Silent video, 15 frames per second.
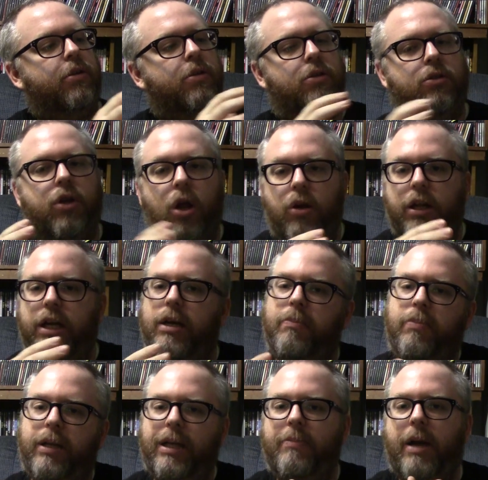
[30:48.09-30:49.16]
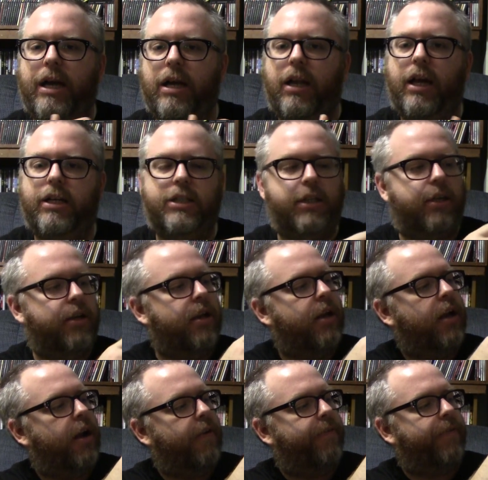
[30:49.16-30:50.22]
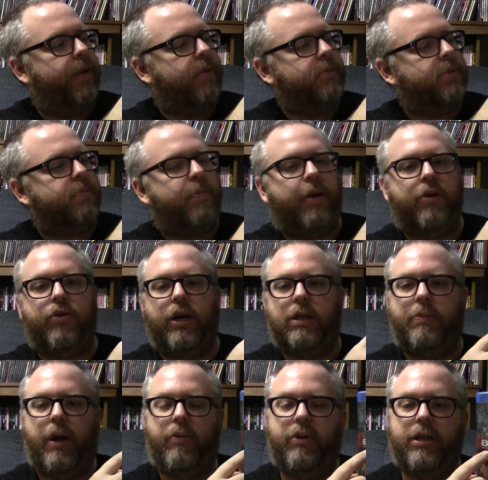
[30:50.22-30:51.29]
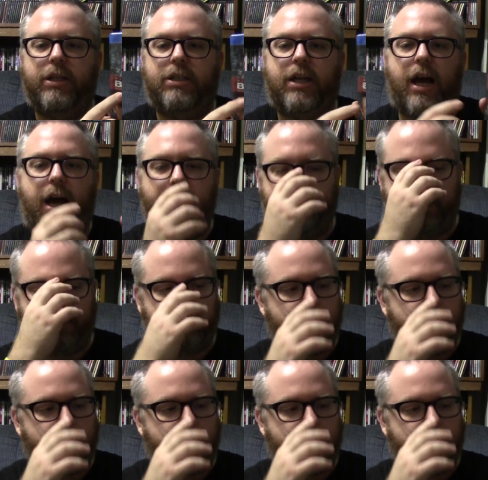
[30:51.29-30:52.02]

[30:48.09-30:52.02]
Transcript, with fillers: slowly complete my collection of films but directed by Ridley Scott.